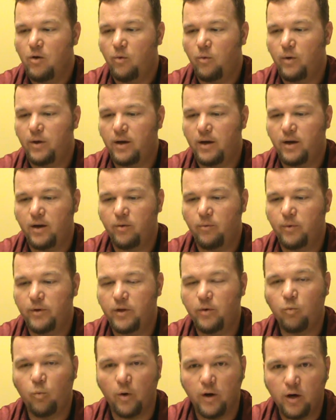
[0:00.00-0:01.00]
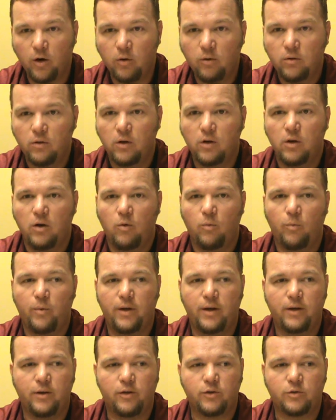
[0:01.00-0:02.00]
We did well.
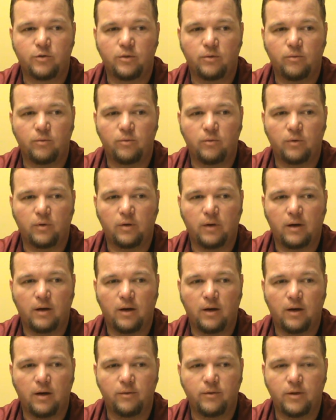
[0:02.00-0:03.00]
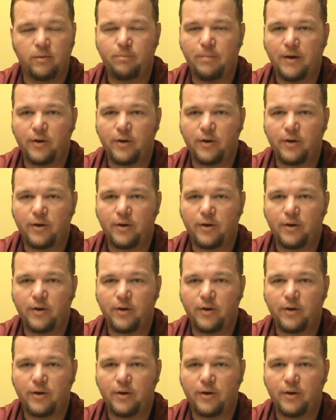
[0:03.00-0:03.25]
We did